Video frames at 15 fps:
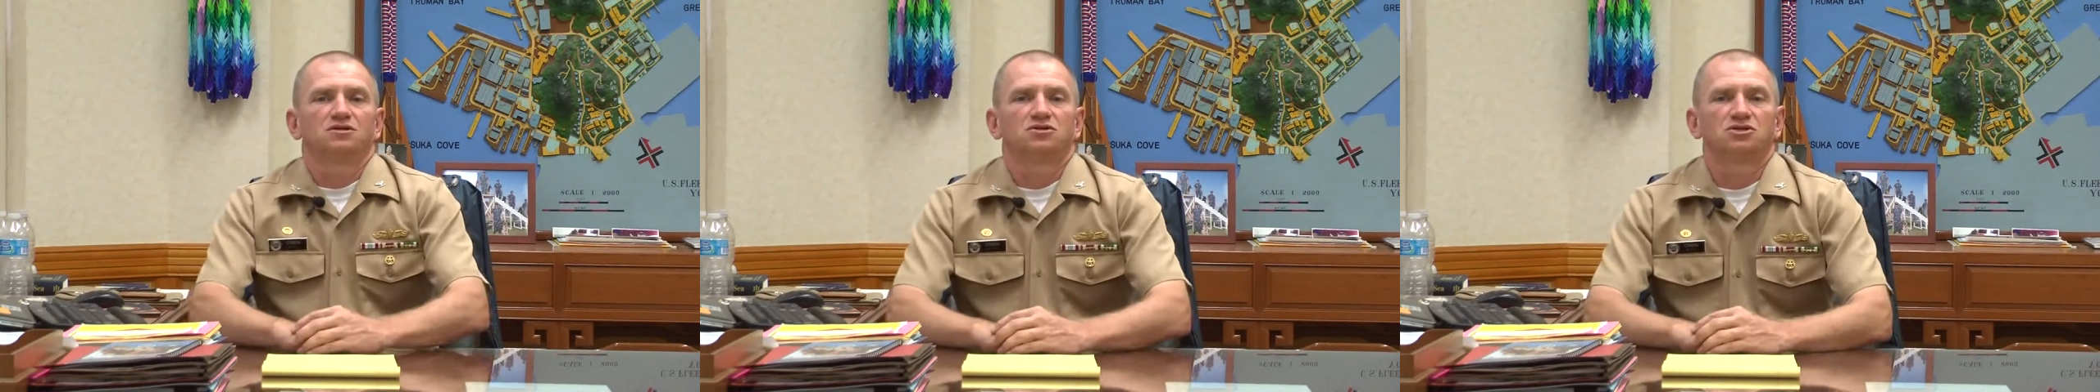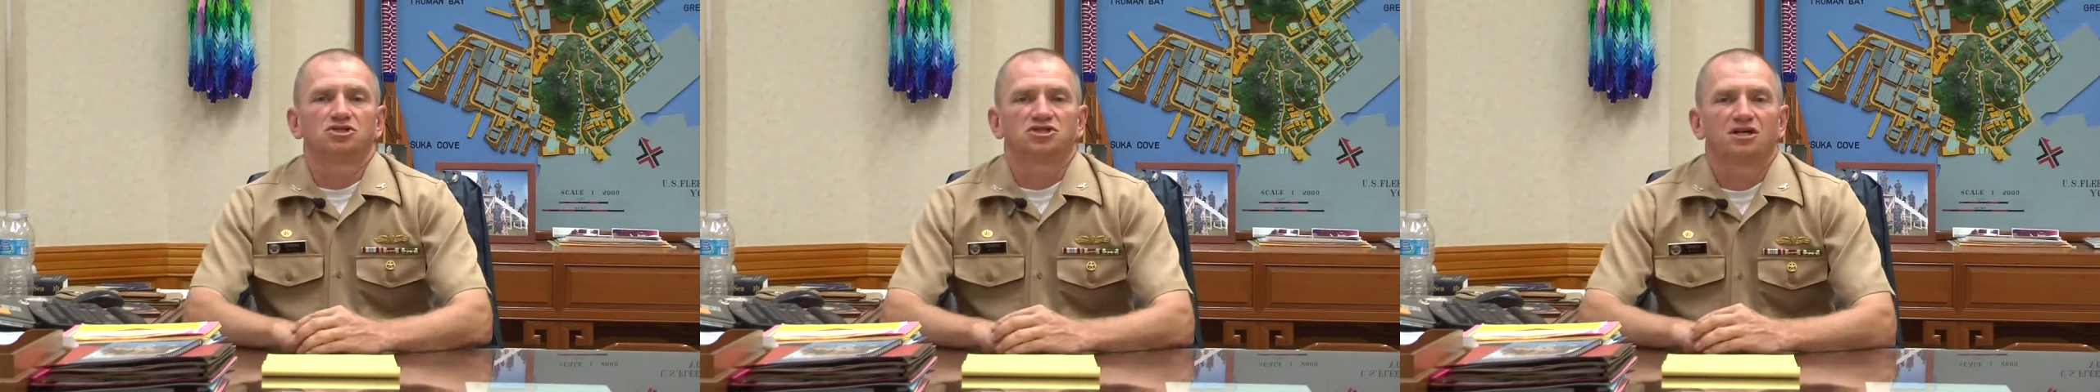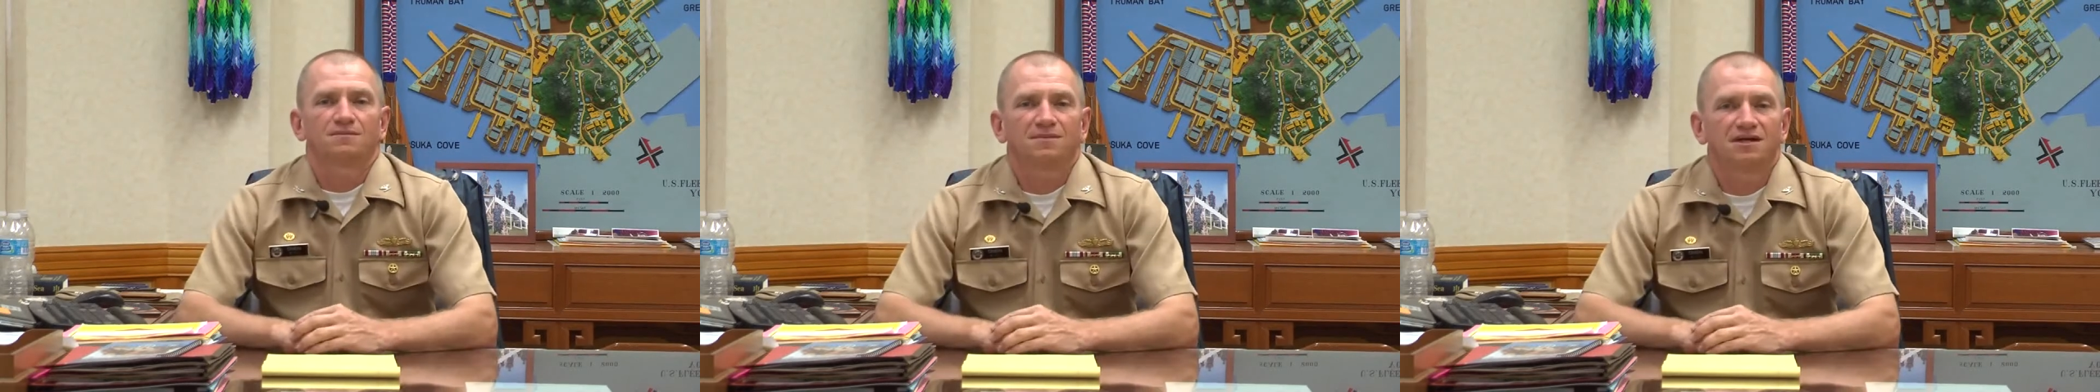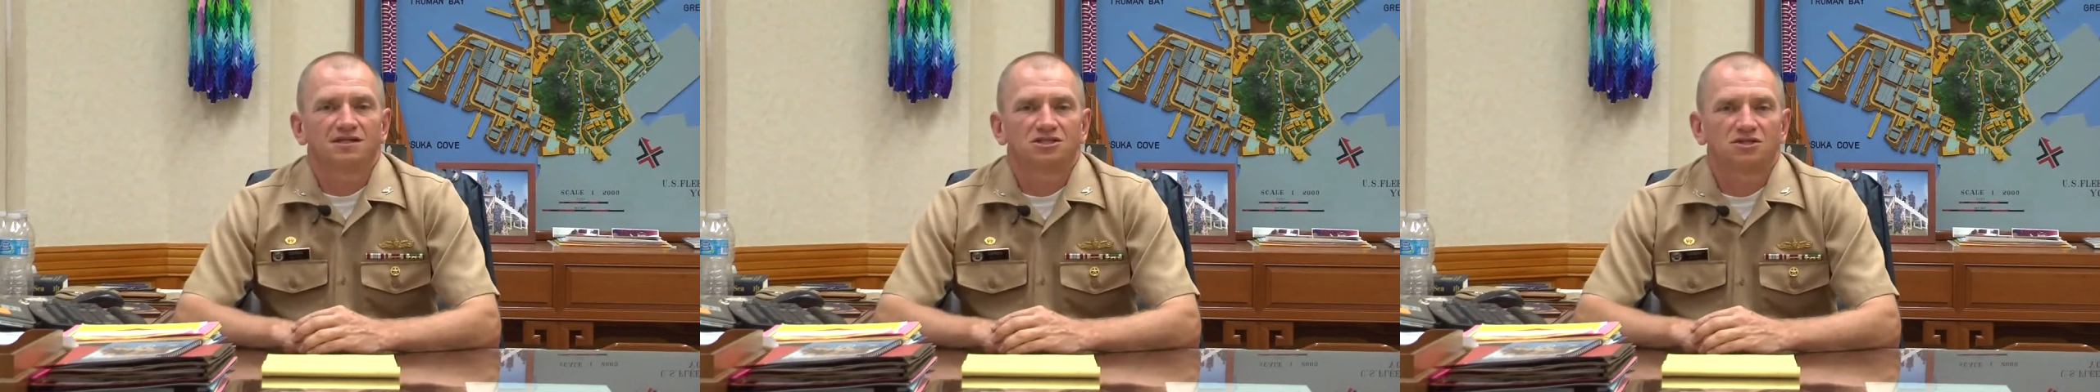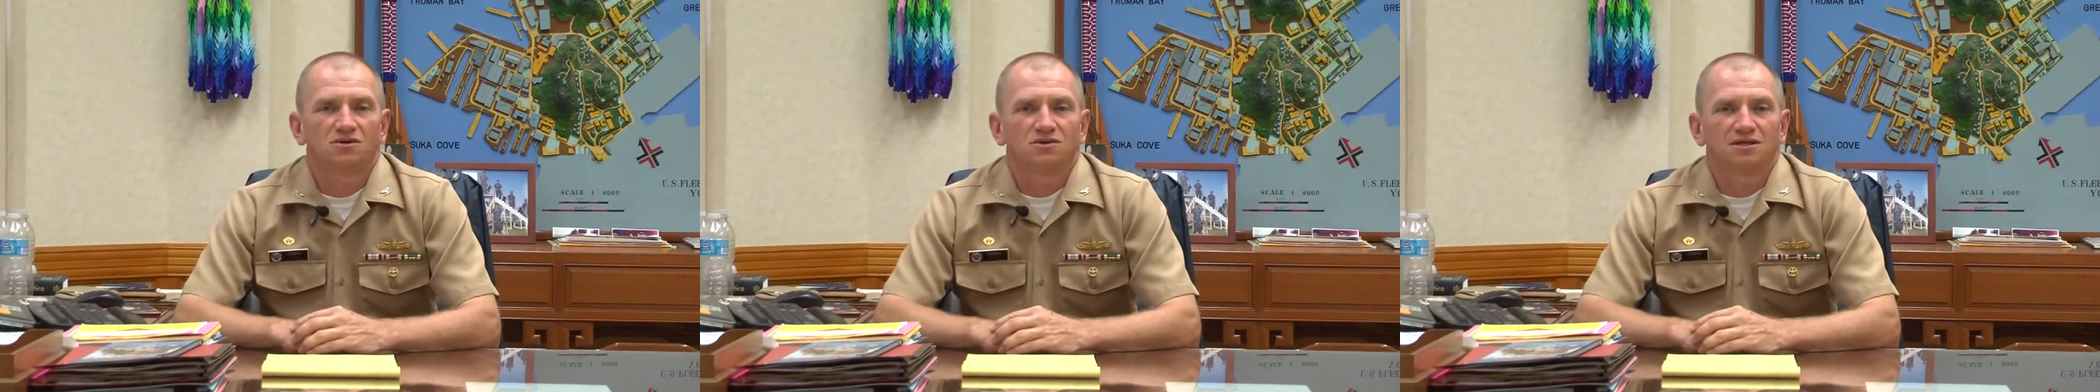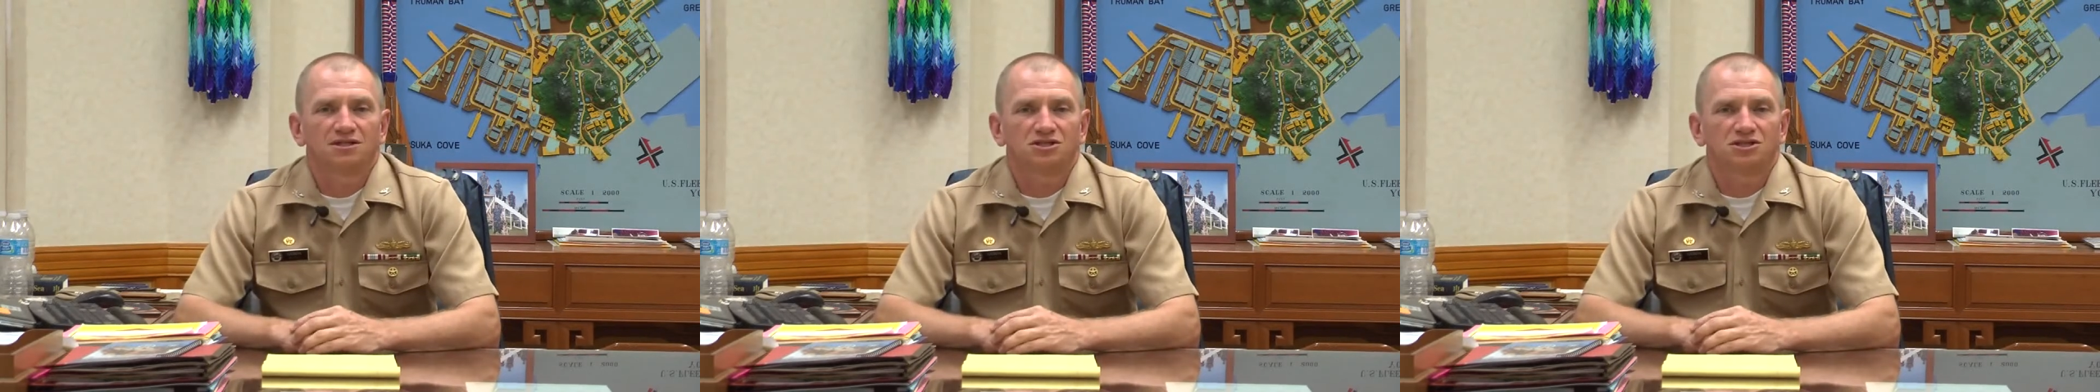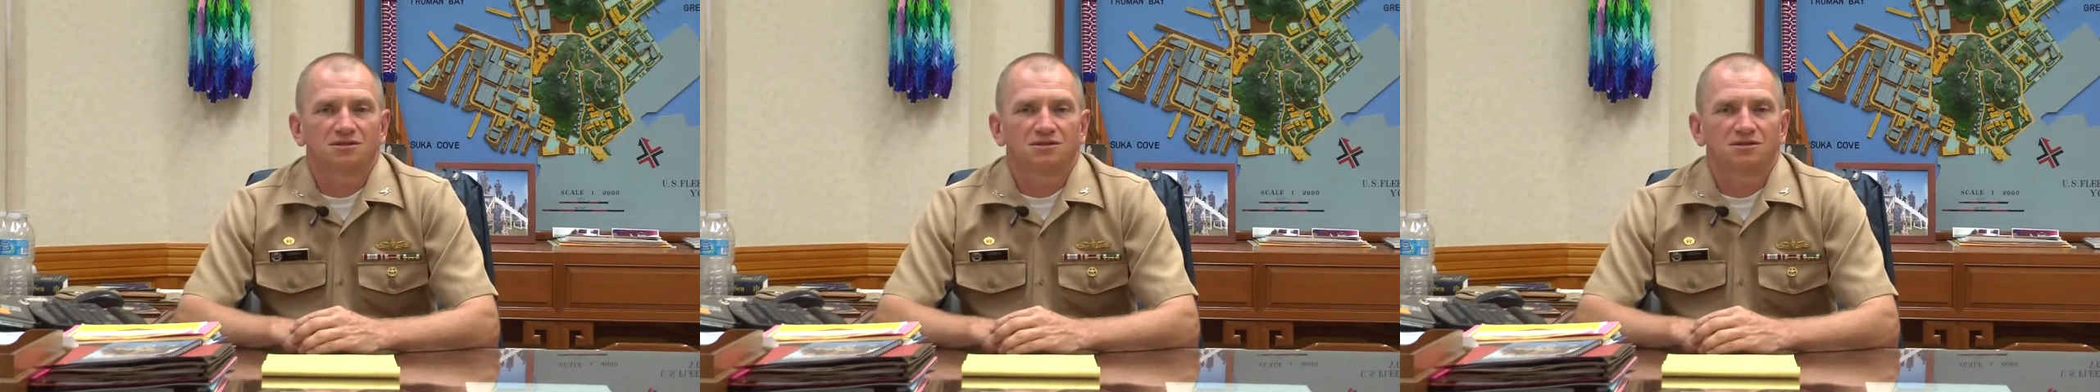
good shipmates don't let